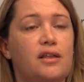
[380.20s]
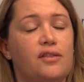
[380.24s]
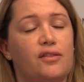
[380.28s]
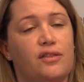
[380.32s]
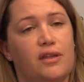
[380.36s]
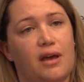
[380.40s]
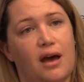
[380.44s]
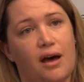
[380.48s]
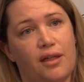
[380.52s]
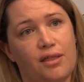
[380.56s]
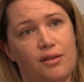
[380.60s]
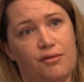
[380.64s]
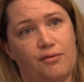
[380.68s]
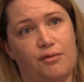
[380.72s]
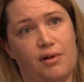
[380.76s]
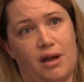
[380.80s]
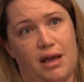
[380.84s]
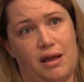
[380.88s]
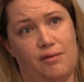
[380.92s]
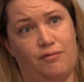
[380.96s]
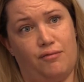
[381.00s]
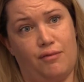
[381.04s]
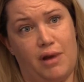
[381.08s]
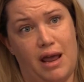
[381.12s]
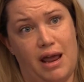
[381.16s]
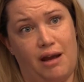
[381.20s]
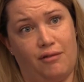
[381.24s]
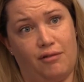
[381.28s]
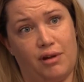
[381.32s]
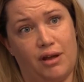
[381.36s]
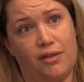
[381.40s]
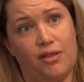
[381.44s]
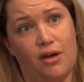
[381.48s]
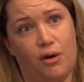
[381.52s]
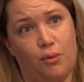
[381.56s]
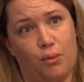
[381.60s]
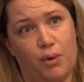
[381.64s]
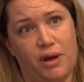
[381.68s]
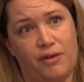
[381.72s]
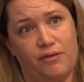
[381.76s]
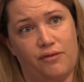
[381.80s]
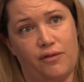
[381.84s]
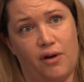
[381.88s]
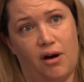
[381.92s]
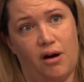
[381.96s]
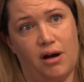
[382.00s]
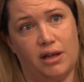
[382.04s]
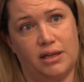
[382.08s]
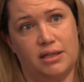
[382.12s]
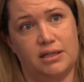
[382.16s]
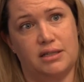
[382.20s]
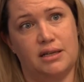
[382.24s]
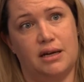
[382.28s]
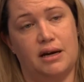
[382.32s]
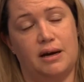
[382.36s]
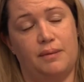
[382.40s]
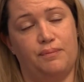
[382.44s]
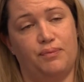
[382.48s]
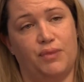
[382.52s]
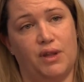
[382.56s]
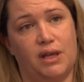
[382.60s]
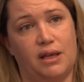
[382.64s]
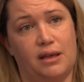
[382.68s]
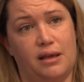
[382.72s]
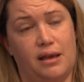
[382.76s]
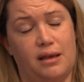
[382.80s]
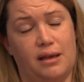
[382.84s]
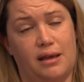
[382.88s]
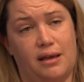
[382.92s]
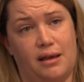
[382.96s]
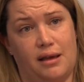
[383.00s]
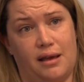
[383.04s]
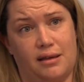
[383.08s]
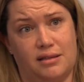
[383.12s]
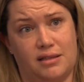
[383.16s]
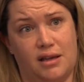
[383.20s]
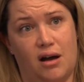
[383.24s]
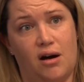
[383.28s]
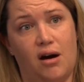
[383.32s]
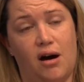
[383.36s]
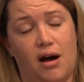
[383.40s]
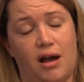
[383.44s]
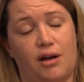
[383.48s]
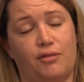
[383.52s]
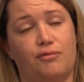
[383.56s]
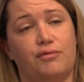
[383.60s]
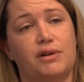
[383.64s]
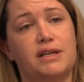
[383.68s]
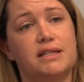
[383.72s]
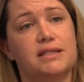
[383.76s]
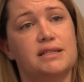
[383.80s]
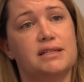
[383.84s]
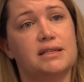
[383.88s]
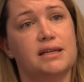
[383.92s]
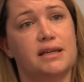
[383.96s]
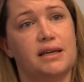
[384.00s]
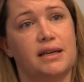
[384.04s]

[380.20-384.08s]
The other area that we find has a higher risk